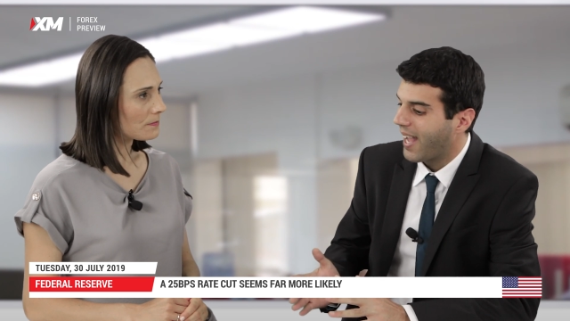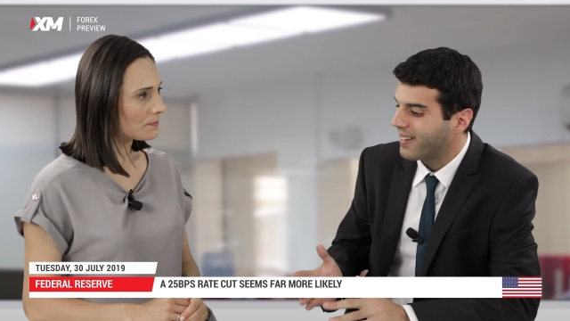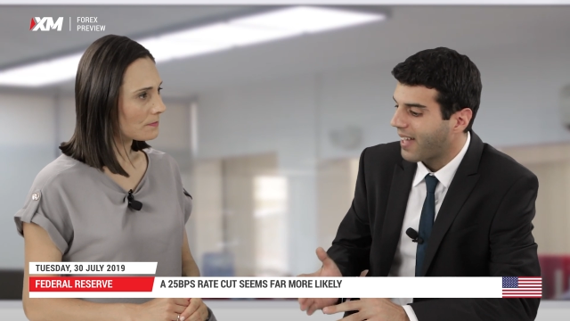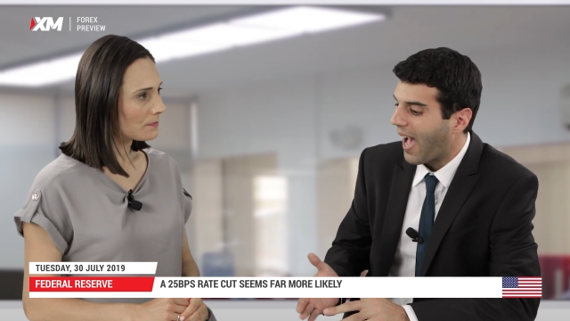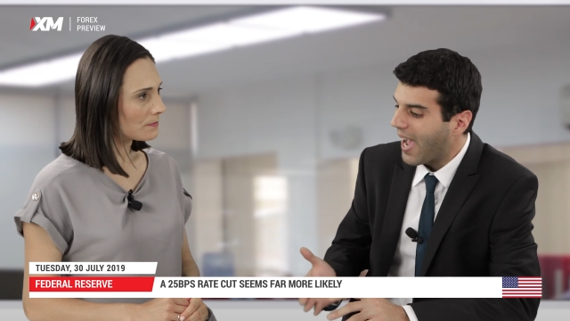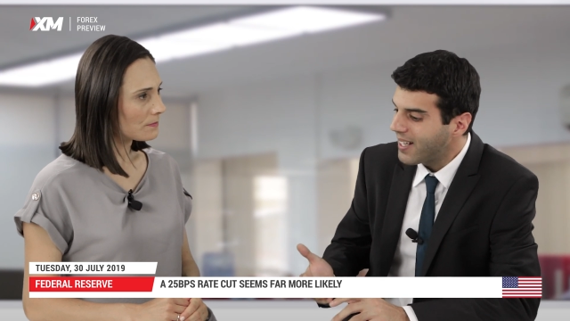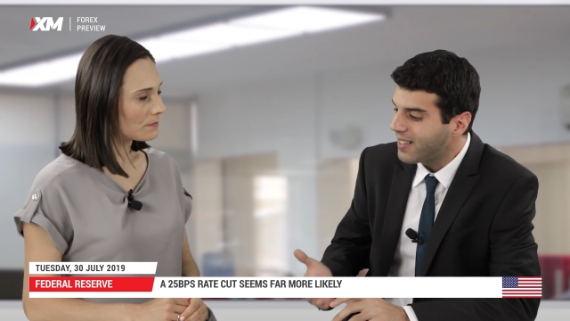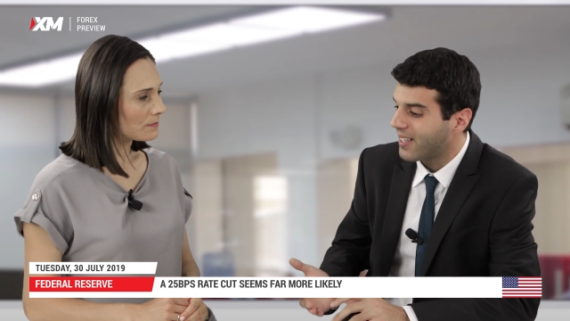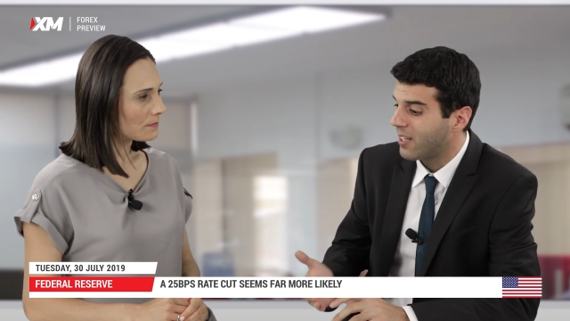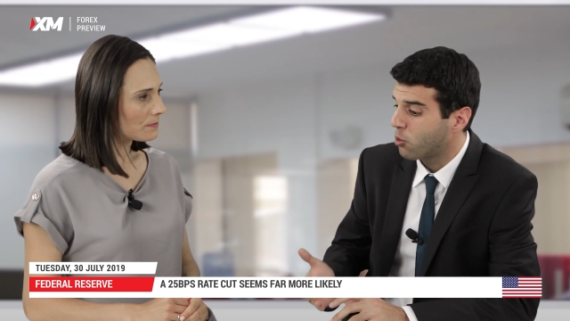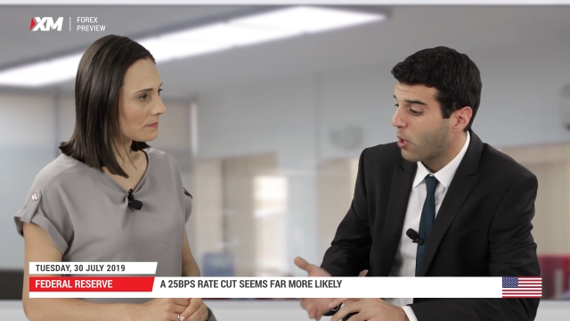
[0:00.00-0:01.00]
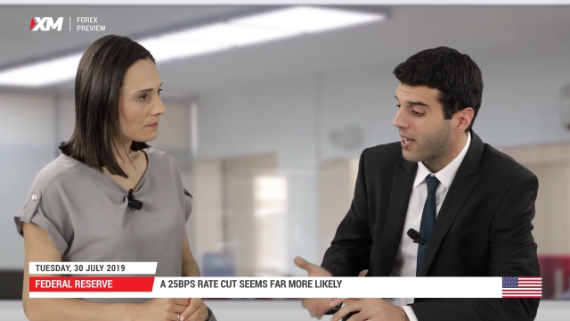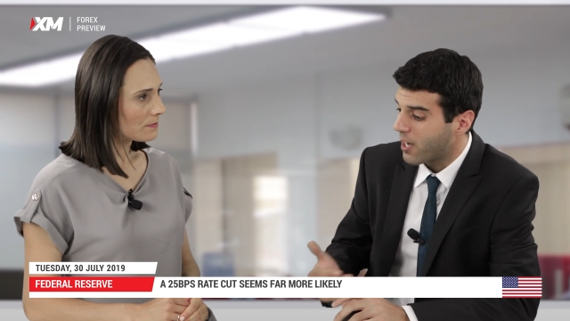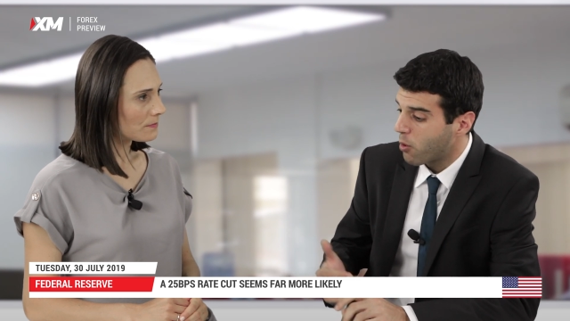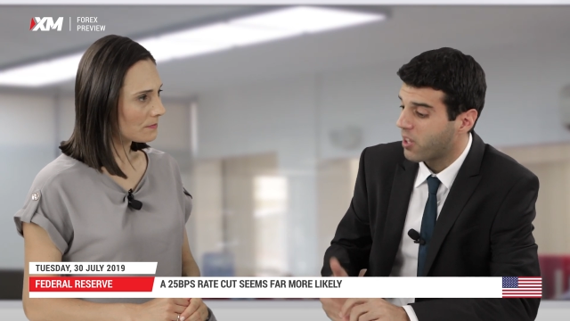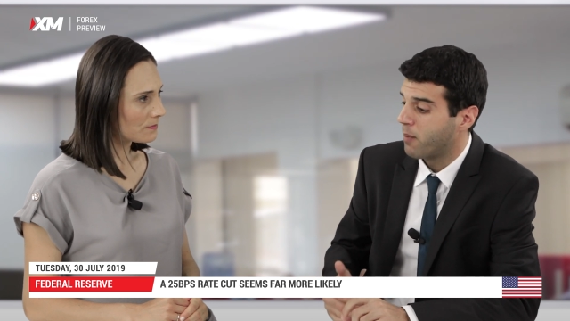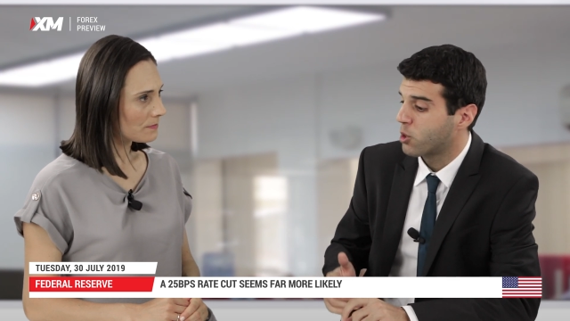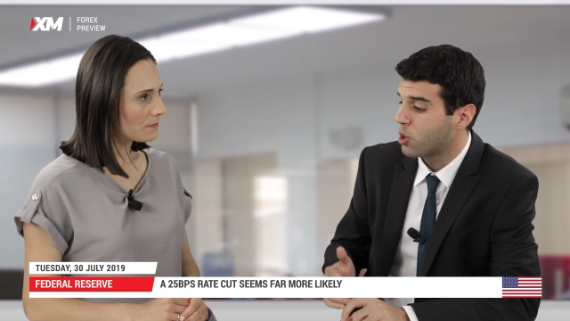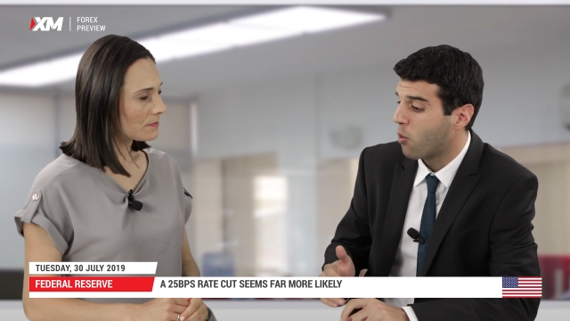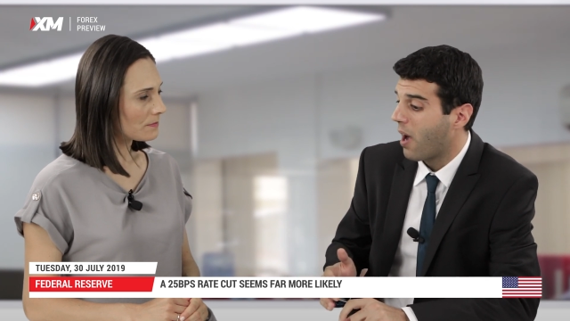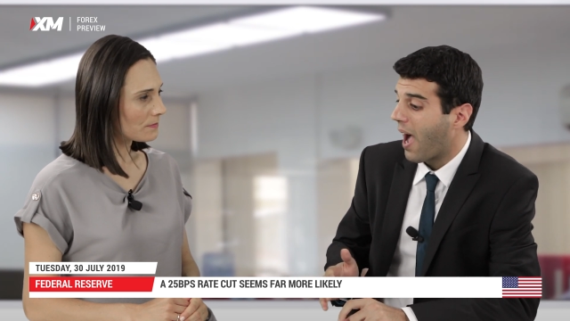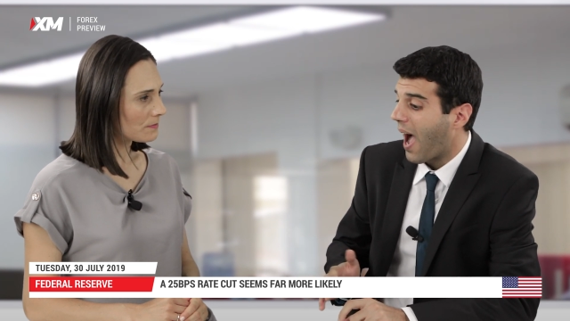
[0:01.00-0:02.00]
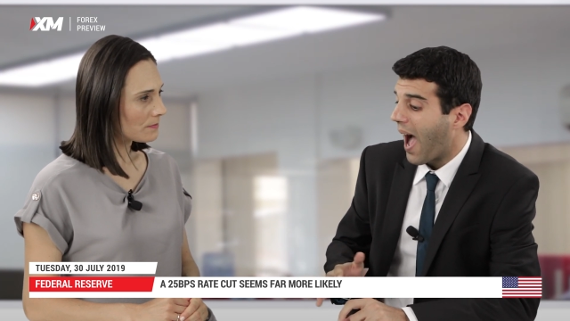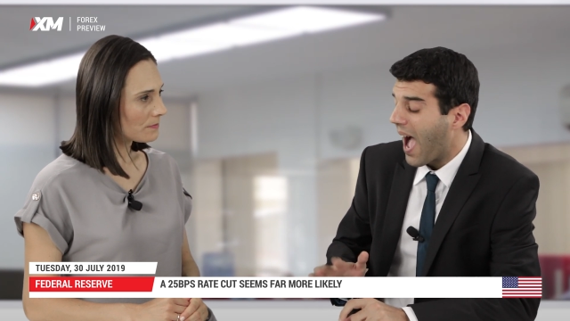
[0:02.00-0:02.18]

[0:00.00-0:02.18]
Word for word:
Speaker 1: And I tend to agree with him. So